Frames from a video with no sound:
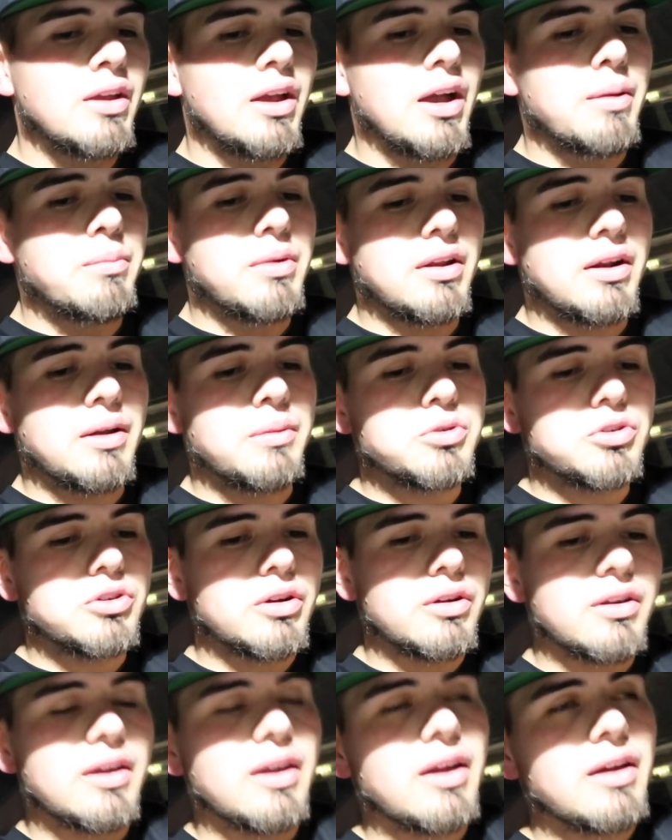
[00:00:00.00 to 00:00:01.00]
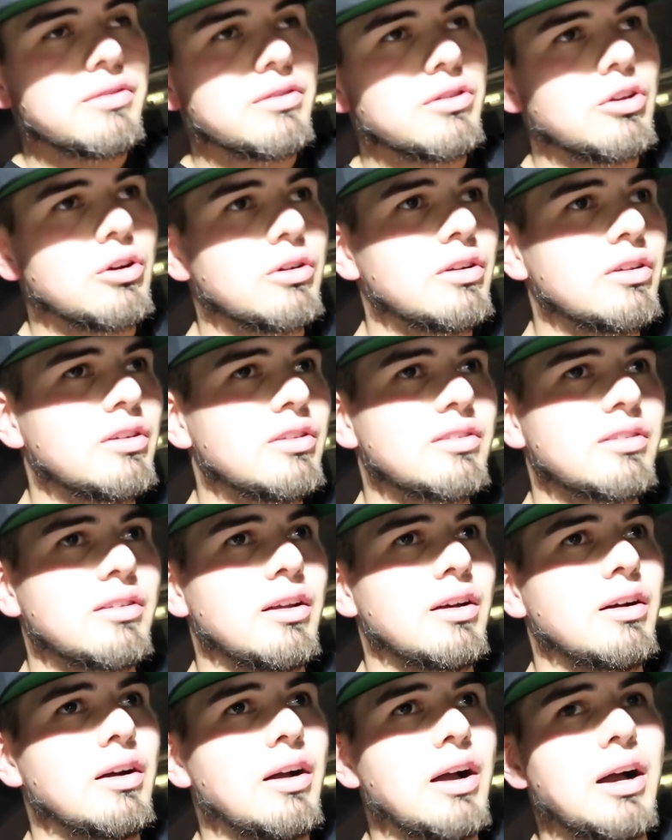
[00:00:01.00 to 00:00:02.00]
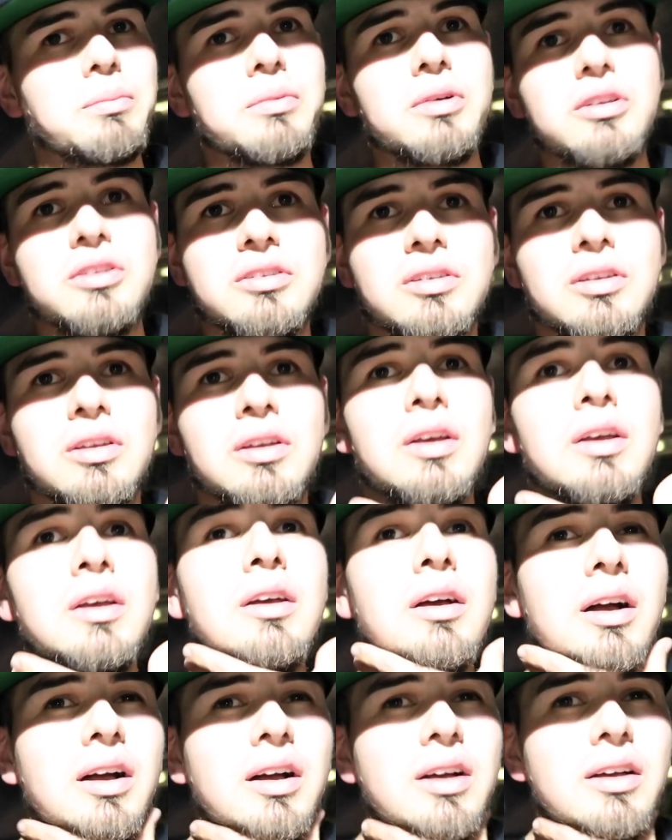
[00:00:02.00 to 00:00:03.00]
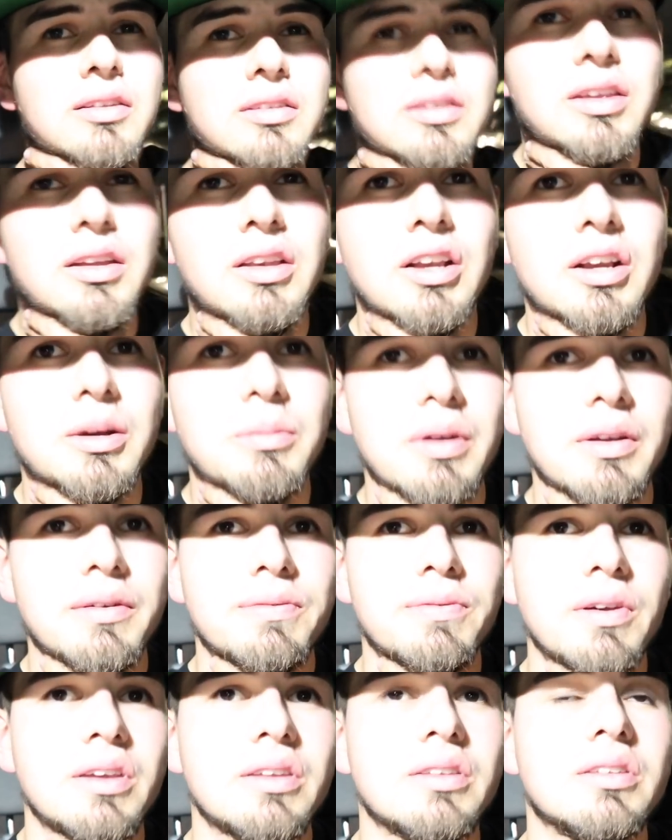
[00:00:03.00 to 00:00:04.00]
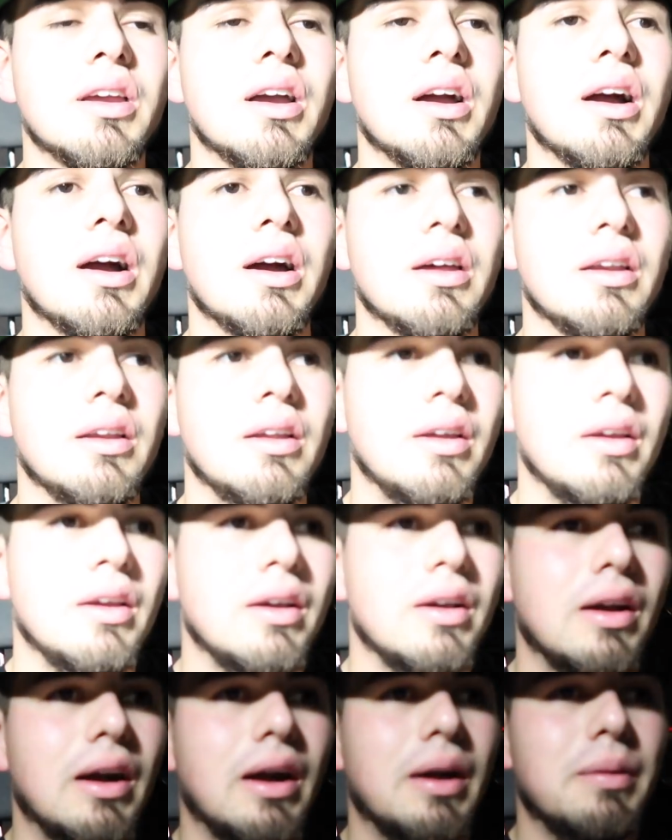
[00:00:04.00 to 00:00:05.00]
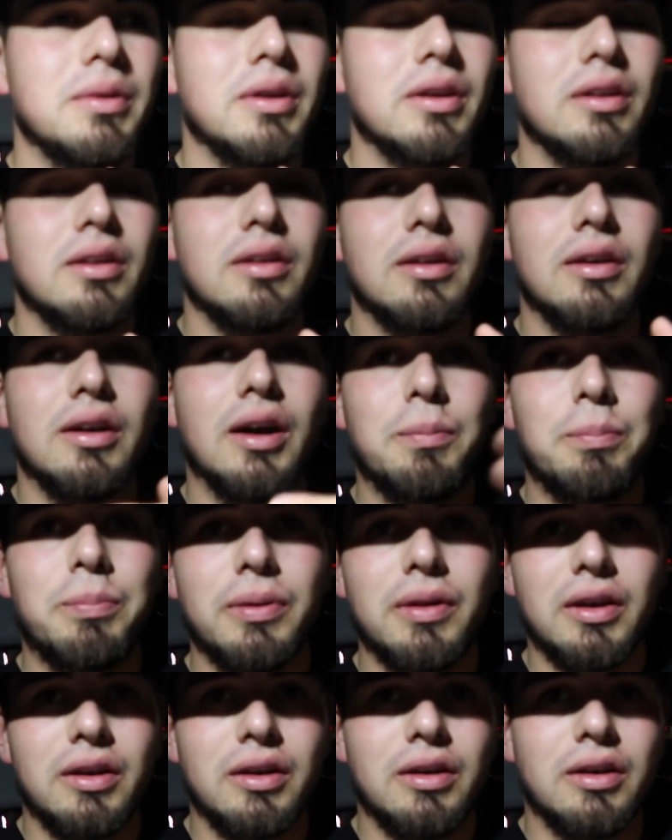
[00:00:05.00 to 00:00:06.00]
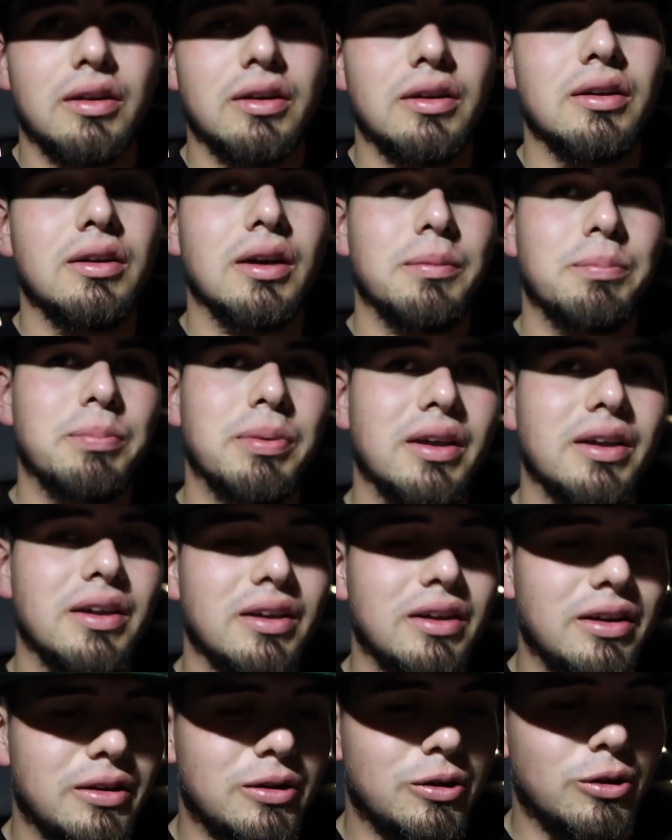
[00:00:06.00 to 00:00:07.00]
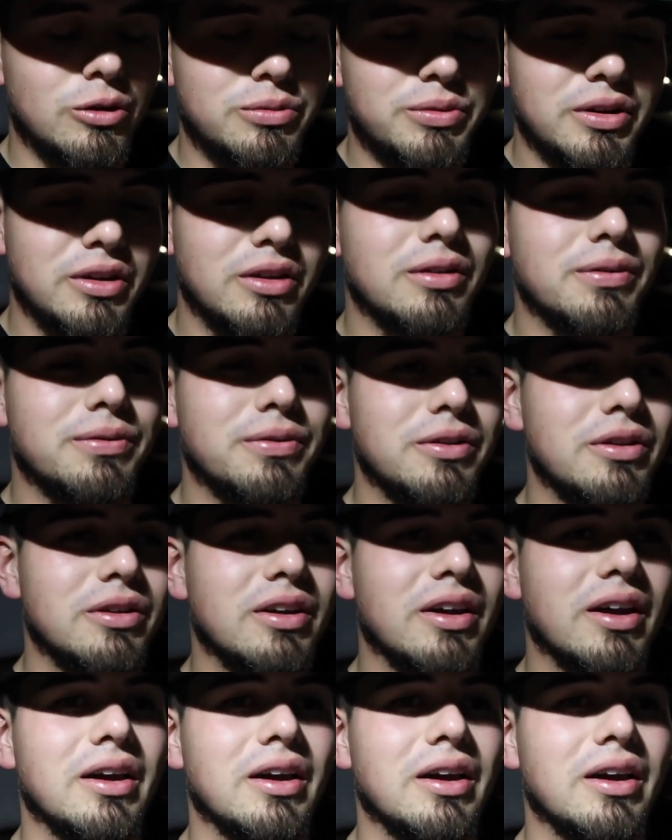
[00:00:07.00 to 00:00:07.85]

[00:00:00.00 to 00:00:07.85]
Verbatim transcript: I mean, I'm sure you guys noticed uh, how much uh, skinnier my face got. I mean, I'll play I'll play an old video for you